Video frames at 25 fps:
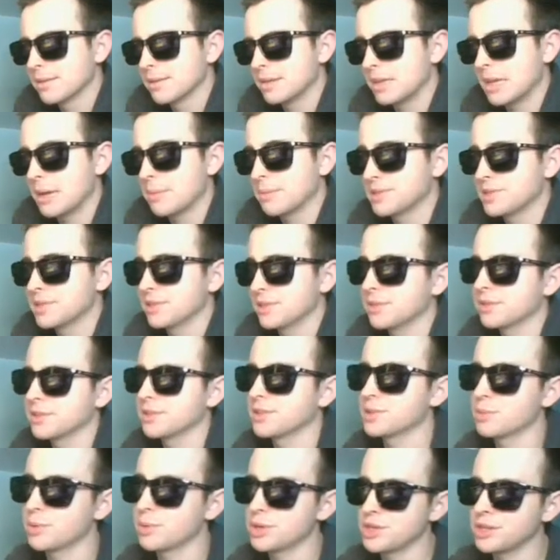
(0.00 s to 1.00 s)
Yeah, but still,
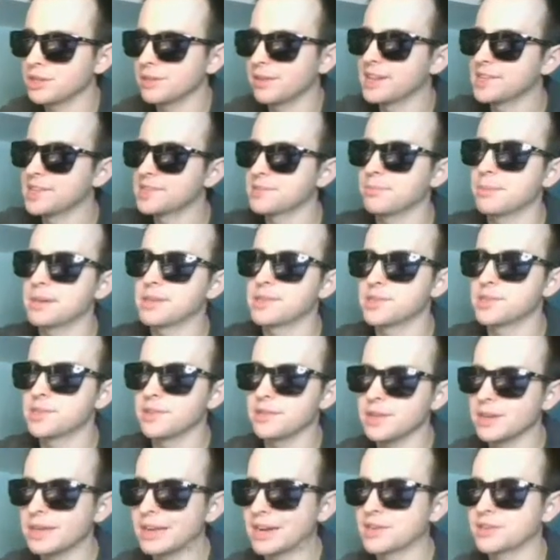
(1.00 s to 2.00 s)
switching lanes makes it so
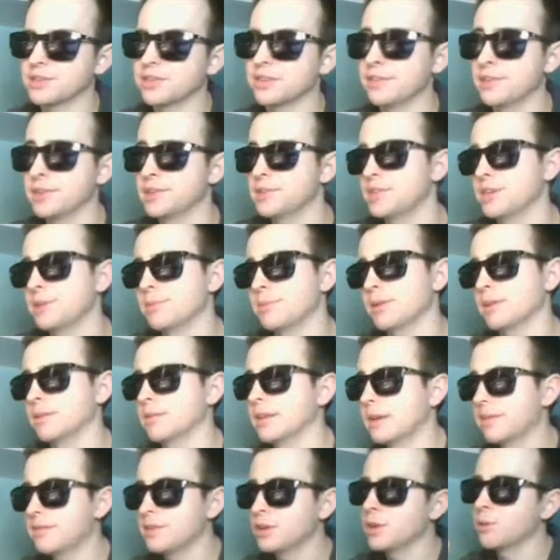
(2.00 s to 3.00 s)
that you can actually defend cheaper.
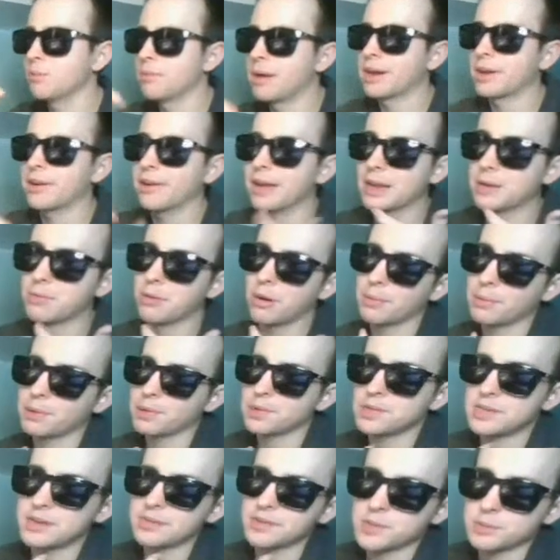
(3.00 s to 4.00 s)
Like, if you go Miner and
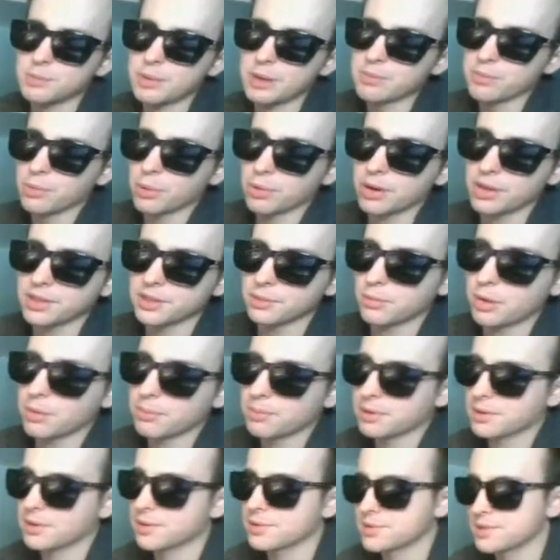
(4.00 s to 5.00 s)
Wallbreakers, you have to spend more on the
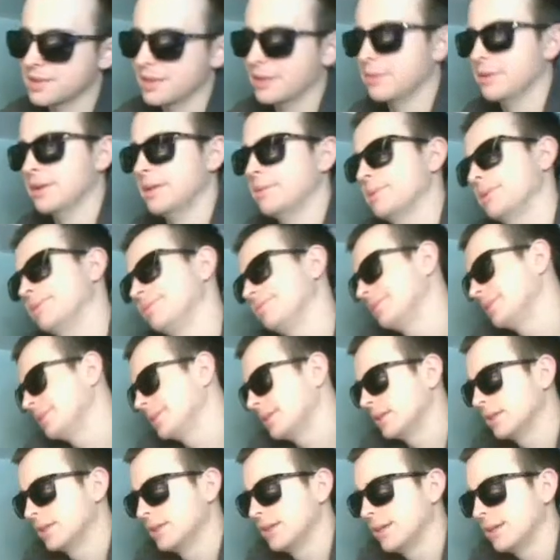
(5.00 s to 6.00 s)
Wallbreakers that way, but
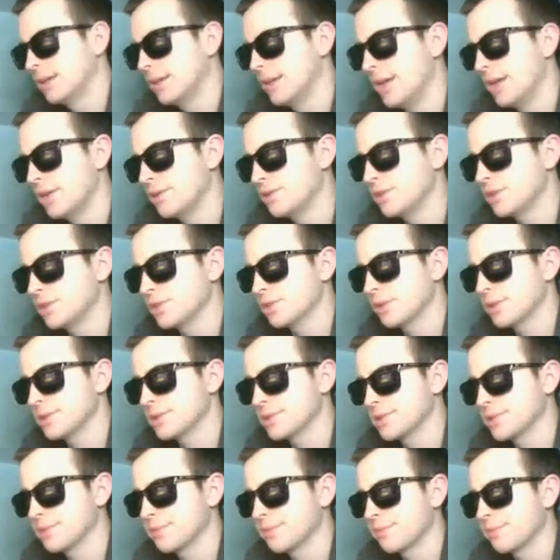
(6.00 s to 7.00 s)
interesting
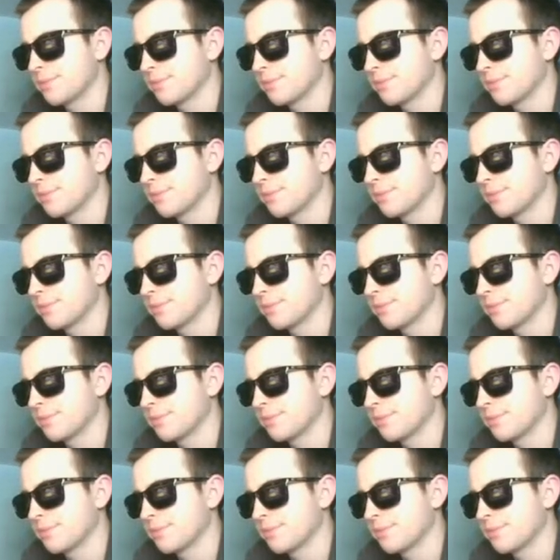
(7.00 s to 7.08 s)
choice.